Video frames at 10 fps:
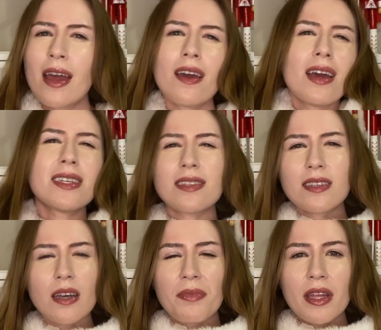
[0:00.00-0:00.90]
Is this
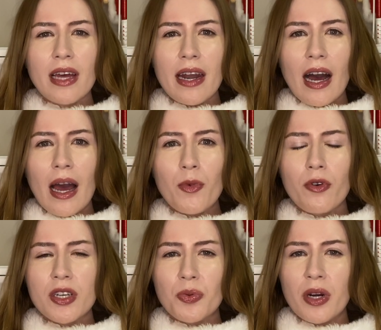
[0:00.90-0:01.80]
something that I'm going
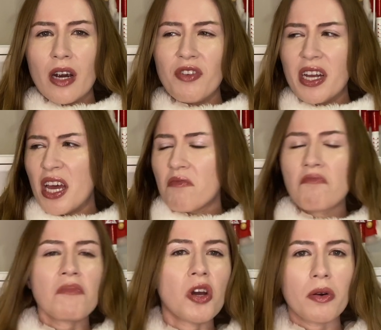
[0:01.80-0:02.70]
to wear every day?
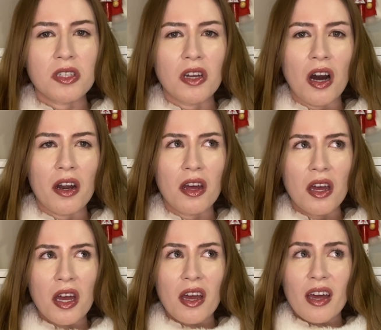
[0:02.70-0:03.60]
No, it's not.
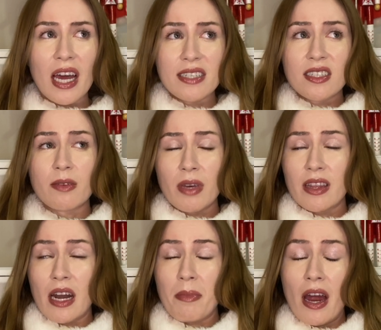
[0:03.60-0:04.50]
Is it something that
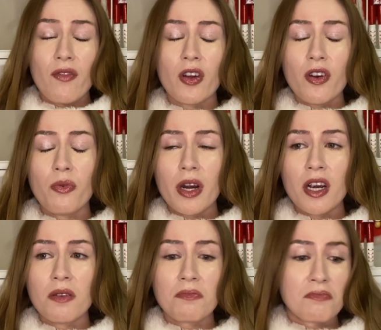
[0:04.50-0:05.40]
I'm ever gonna
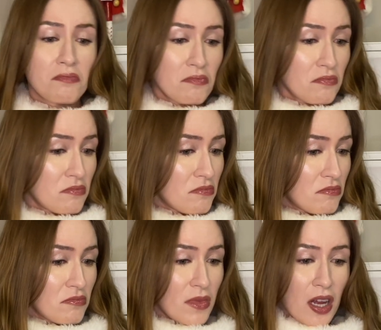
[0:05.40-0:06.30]
wear?
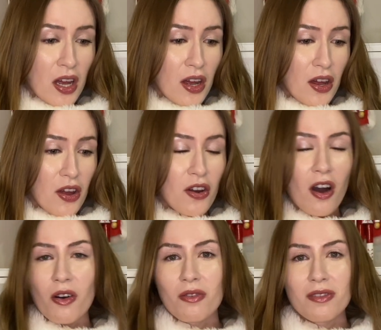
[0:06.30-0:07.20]

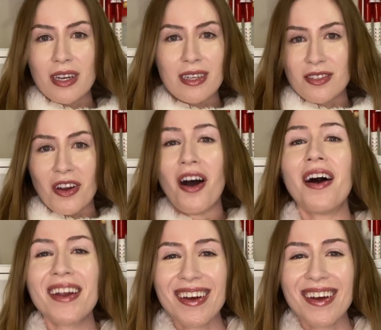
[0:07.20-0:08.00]
No, it's not.